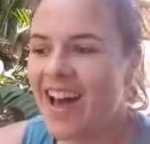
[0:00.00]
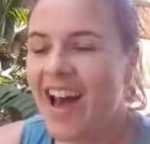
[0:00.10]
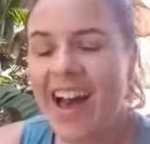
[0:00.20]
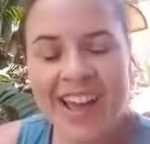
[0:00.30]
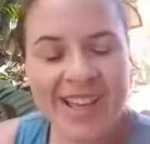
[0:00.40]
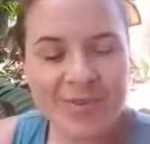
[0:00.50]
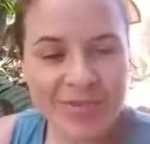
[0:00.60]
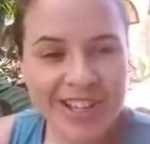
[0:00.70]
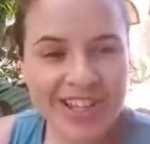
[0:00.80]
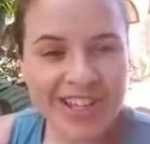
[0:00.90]
I am
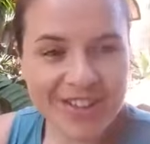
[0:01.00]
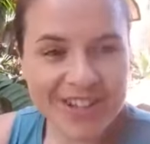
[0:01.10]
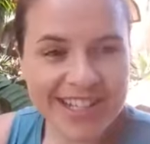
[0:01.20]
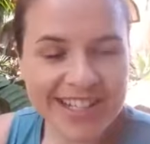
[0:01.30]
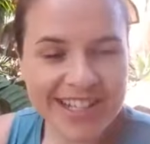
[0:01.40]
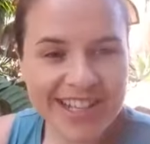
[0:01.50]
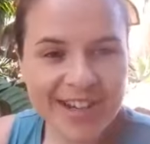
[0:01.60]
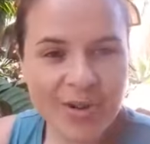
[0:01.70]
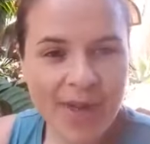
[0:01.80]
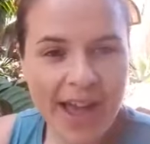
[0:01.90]
really curious to
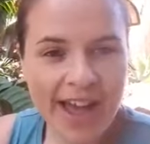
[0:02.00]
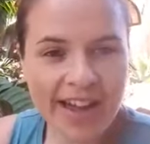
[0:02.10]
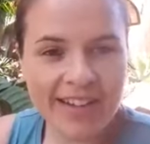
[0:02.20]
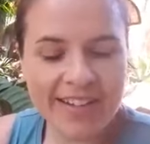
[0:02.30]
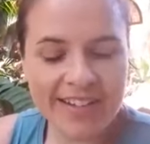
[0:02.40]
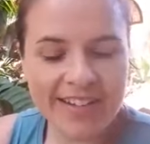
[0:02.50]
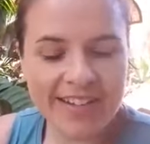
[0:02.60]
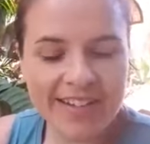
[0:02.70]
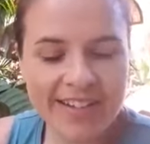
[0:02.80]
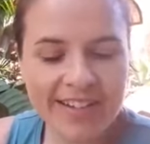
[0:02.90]
hear about
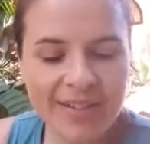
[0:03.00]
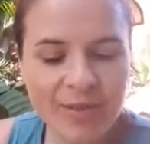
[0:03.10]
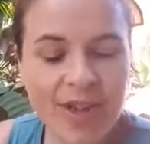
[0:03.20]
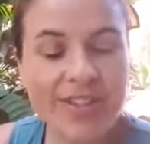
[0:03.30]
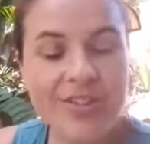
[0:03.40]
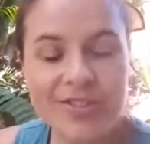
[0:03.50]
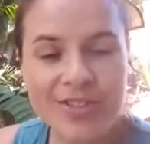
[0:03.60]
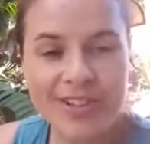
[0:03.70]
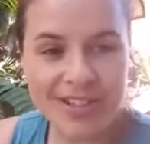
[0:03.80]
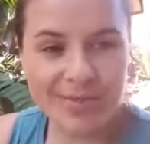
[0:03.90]
where you draw
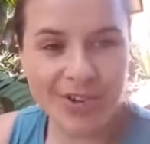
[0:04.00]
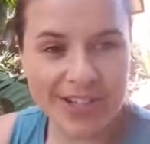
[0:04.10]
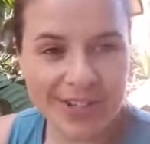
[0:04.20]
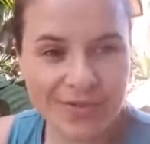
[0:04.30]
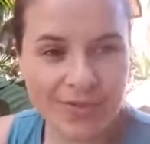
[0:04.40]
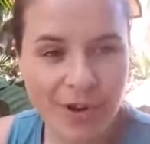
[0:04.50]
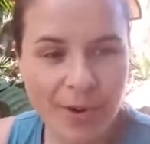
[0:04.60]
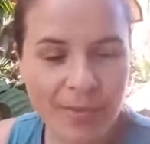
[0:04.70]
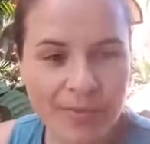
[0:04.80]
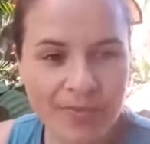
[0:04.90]
inspiration
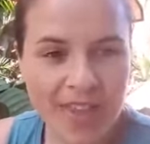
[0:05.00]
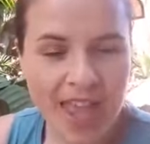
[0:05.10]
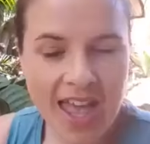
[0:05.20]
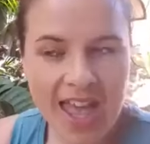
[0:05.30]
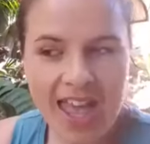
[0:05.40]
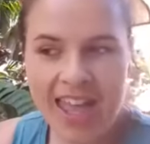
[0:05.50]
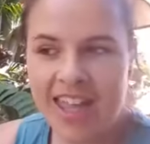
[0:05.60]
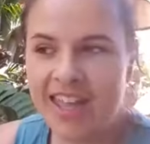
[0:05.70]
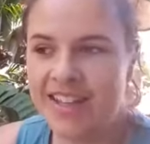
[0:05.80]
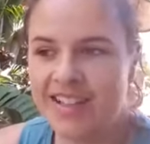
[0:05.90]
from
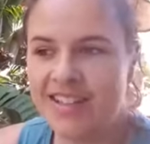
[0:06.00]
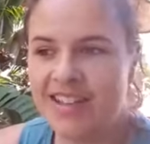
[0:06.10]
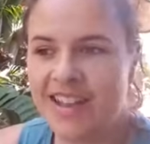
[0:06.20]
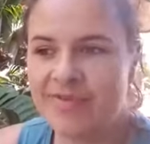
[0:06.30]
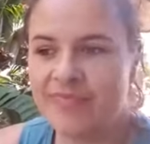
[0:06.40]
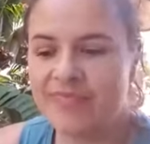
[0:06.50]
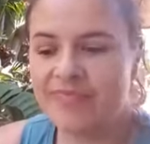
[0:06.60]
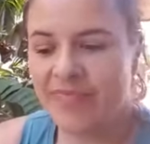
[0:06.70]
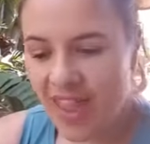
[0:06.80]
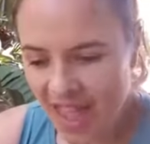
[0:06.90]
and
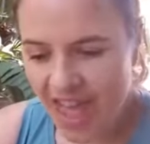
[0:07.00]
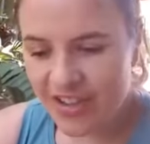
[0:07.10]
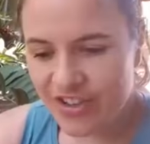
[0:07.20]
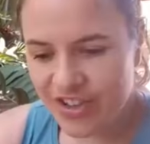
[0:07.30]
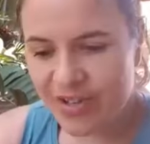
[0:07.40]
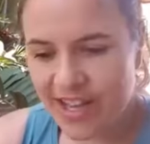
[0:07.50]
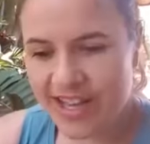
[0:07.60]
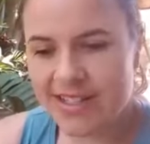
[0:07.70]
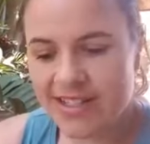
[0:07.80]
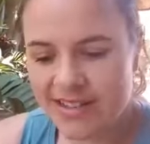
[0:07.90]
how you
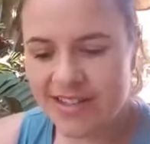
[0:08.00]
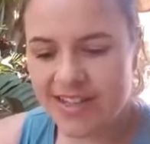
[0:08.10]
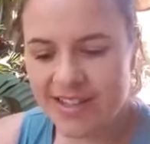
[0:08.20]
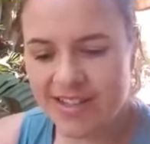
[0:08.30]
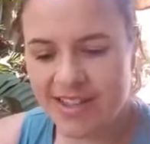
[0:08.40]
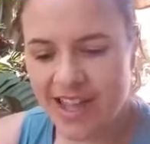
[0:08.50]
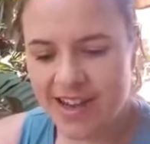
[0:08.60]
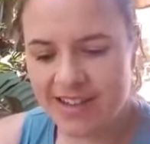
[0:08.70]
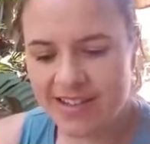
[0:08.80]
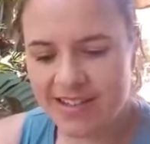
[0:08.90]
connect into
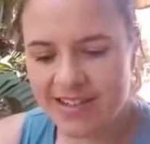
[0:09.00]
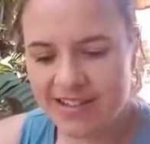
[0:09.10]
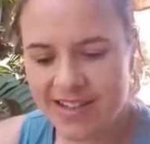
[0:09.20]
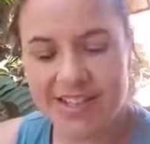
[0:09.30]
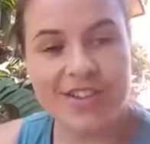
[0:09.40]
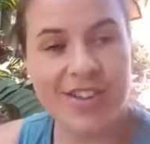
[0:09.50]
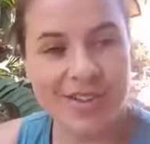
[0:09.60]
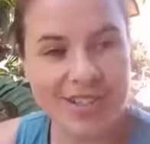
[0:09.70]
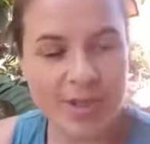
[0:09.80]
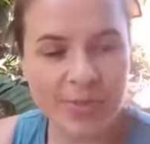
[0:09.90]
that internal
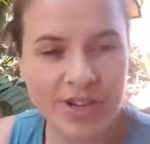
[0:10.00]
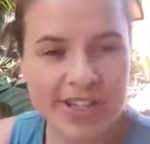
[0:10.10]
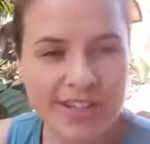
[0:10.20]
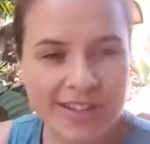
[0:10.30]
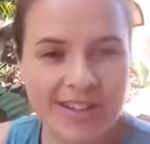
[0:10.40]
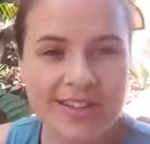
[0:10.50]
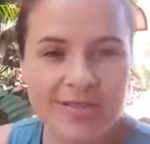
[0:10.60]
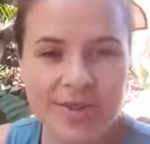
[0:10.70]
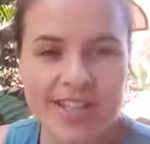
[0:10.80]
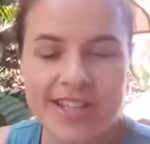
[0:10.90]
inspiration that is
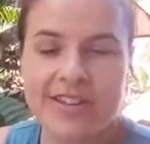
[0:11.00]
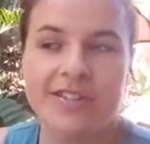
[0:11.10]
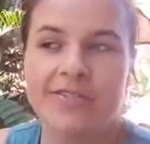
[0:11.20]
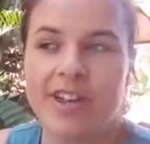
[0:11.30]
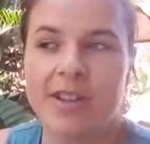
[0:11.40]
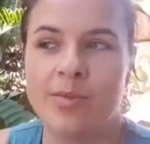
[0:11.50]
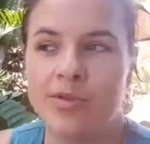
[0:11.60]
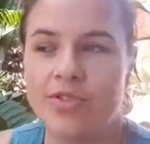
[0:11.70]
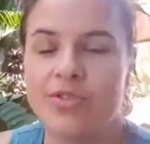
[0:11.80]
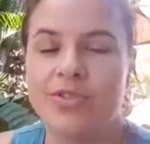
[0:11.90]
always there and available
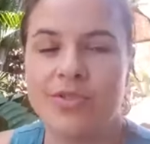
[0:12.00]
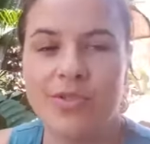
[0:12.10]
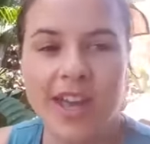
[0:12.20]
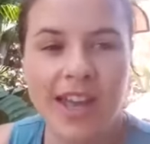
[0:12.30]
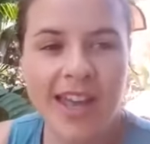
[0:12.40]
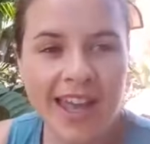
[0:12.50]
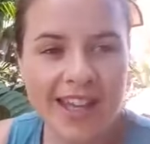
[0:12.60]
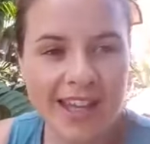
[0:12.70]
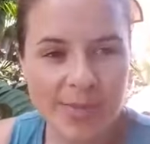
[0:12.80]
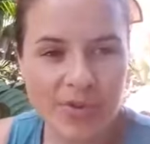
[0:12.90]
to you at
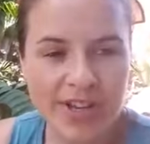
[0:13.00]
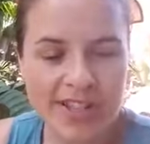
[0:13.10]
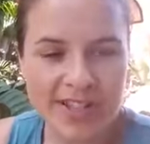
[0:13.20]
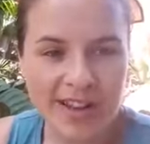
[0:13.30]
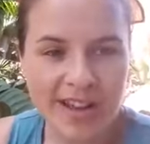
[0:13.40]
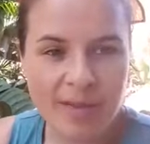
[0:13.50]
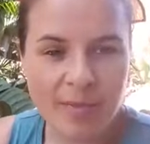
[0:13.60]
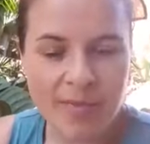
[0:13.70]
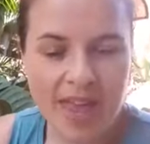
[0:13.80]
any point in time.